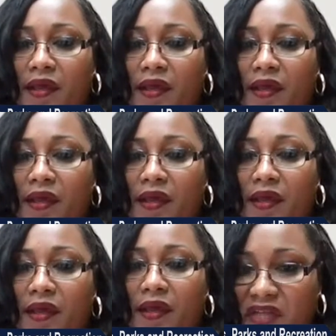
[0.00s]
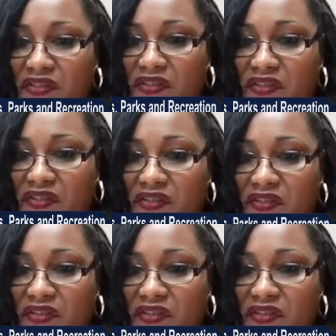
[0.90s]
helping our students to
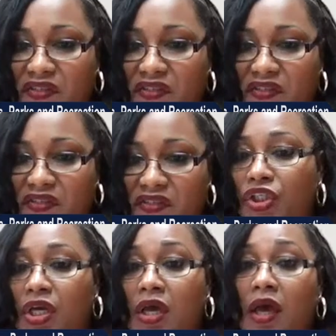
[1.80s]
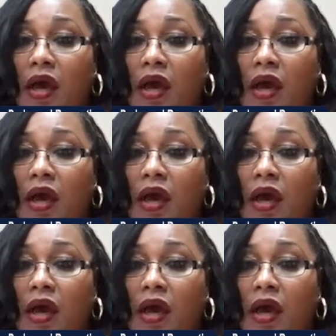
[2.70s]
enter college